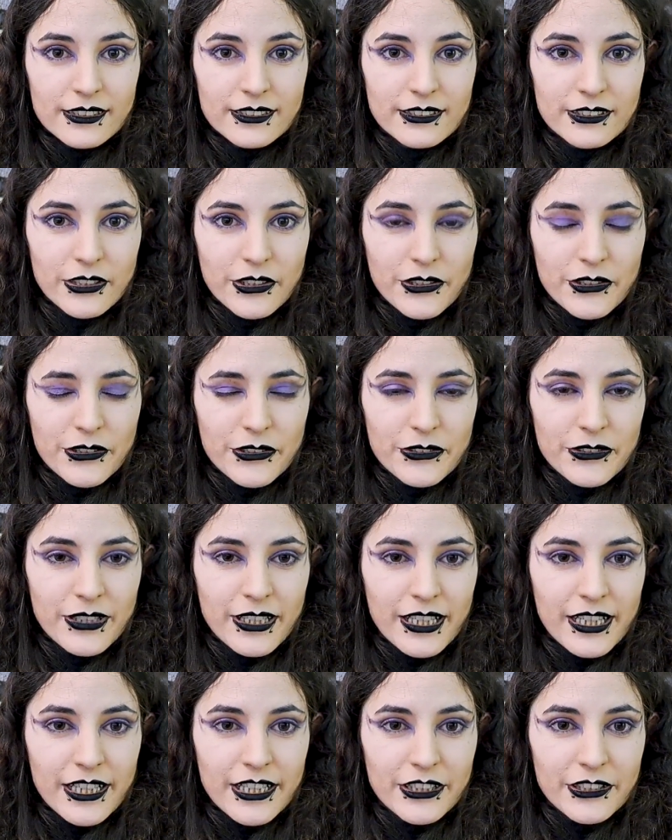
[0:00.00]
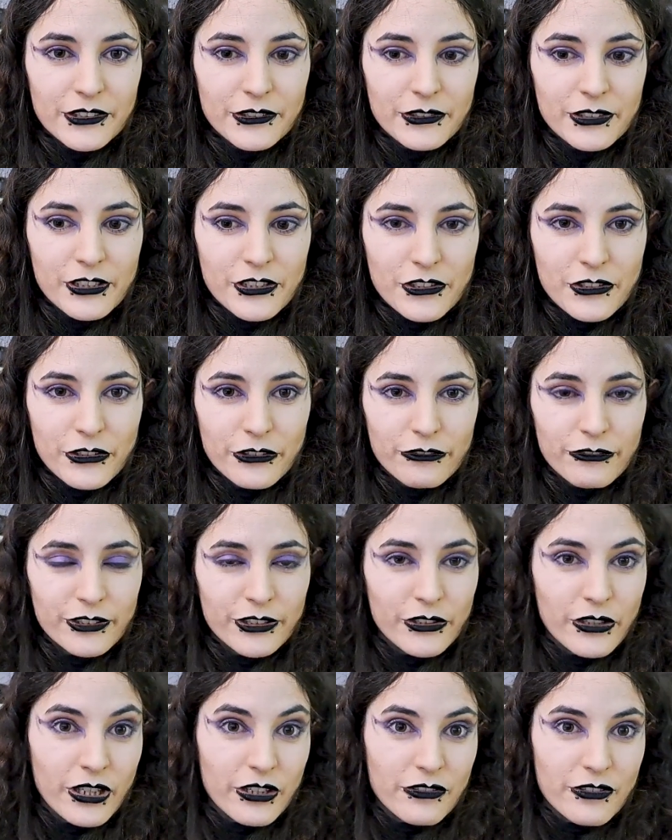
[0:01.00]
So I took a short
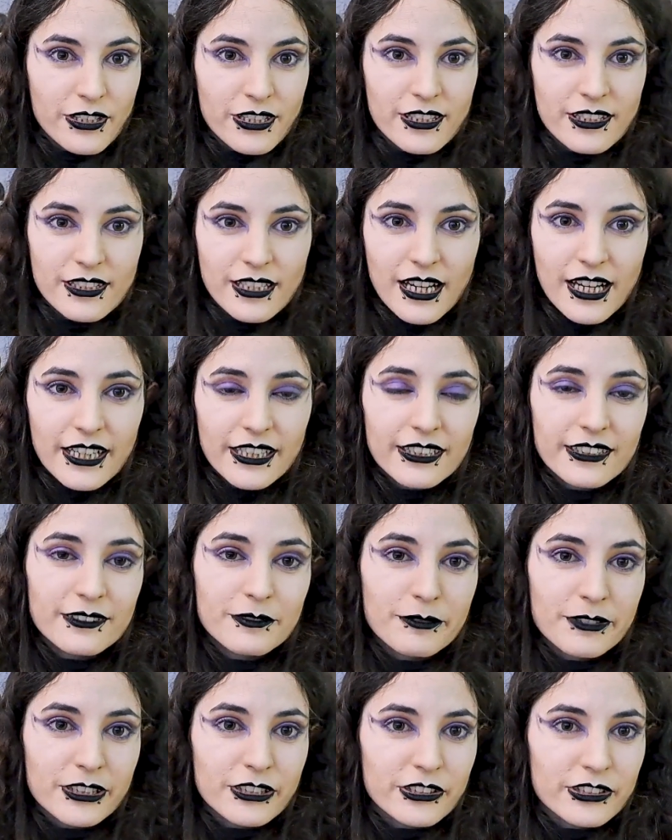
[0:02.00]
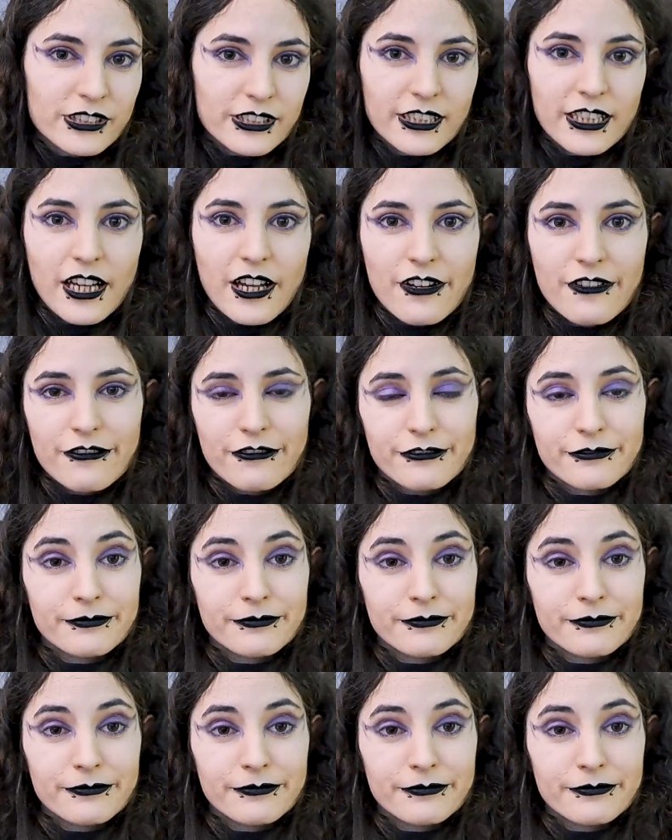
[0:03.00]
video outside because I have